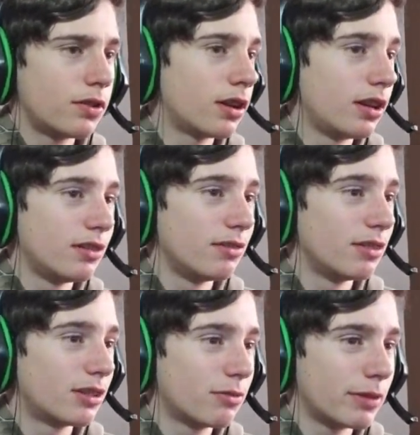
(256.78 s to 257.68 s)
fucking.
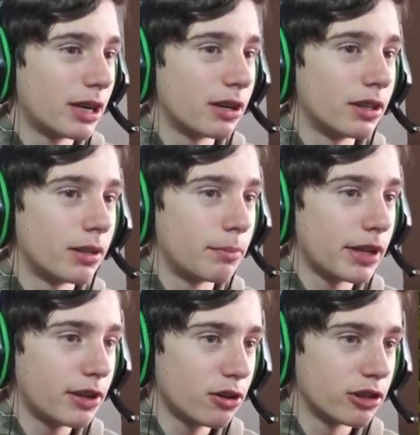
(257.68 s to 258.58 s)
It's weird. Make
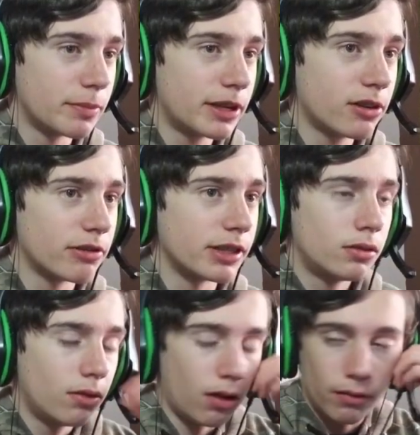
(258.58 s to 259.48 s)
your noise. Make your noise.
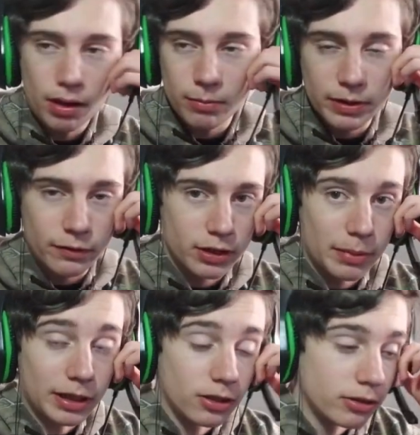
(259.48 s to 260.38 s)
Oh, while I'm waiting for it to
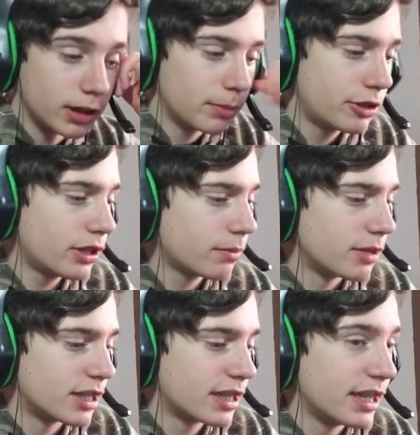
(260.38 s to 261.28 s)
make the noise, let me check my
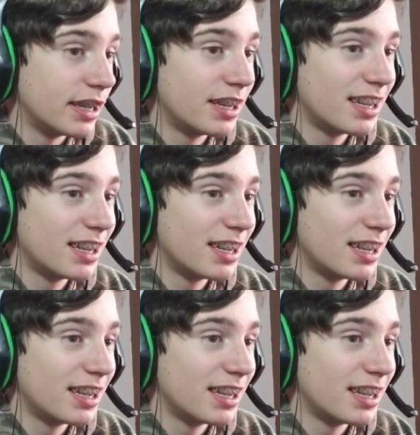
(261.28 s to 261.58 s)
skin.